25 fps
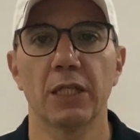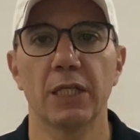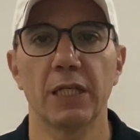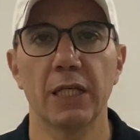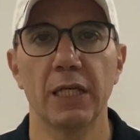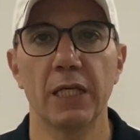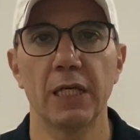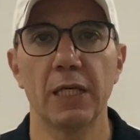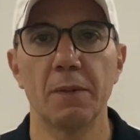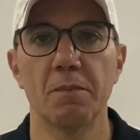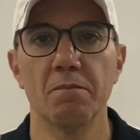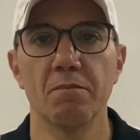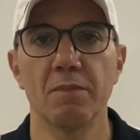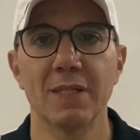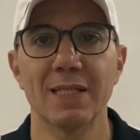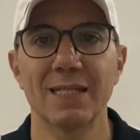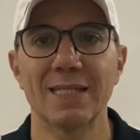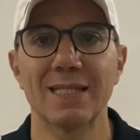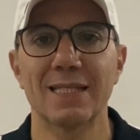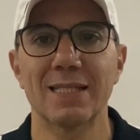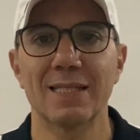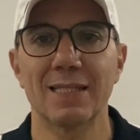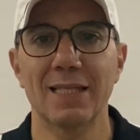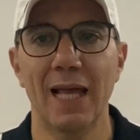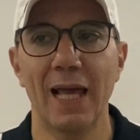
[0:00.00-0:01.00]
him
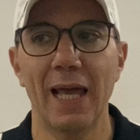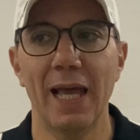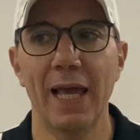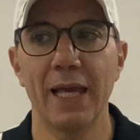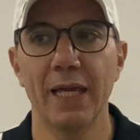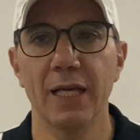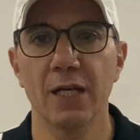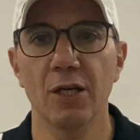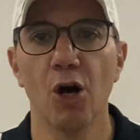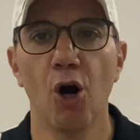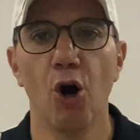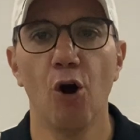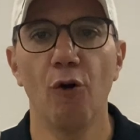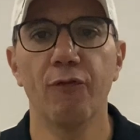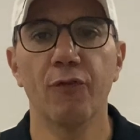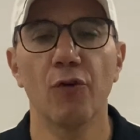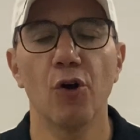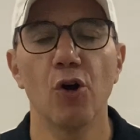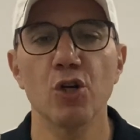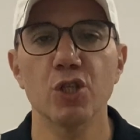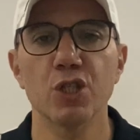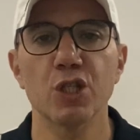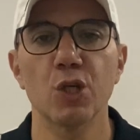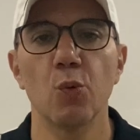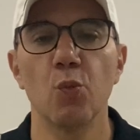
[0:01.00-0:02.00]
staying. Of
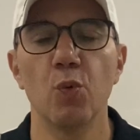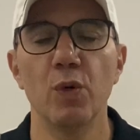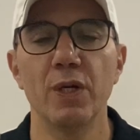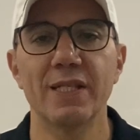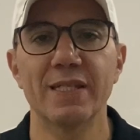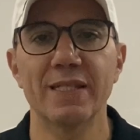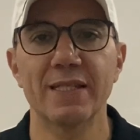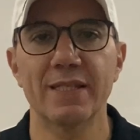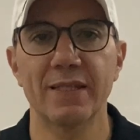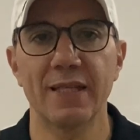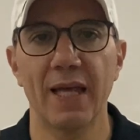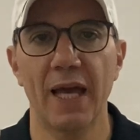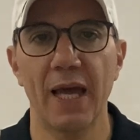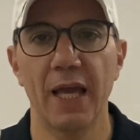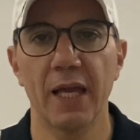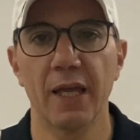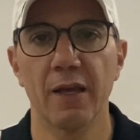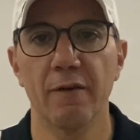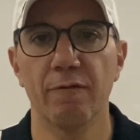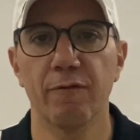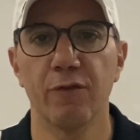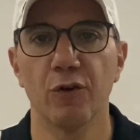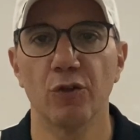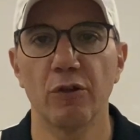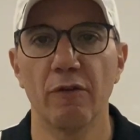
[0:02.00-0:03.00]
course, he will
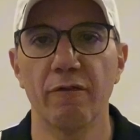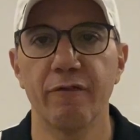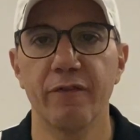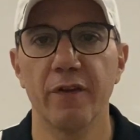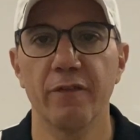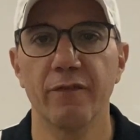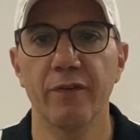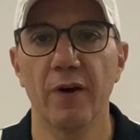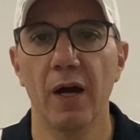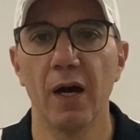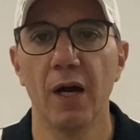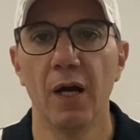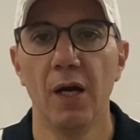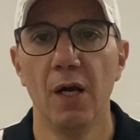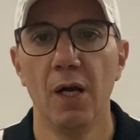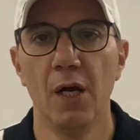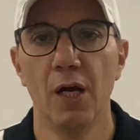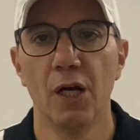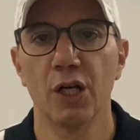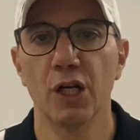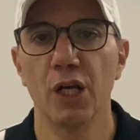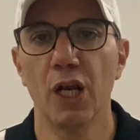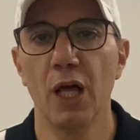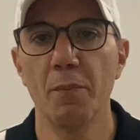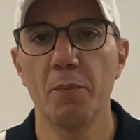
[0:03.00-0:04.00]
stay for the FIFA
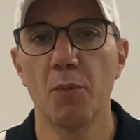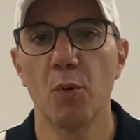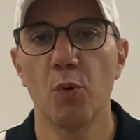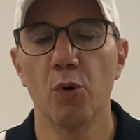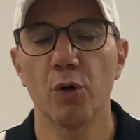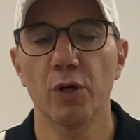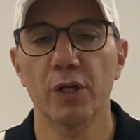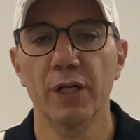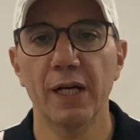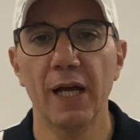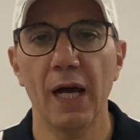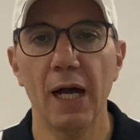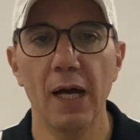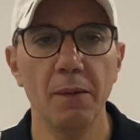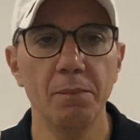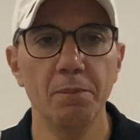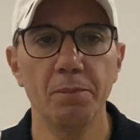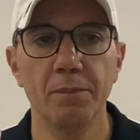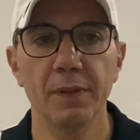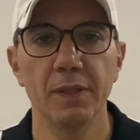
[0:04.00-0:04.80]
Club World Cup,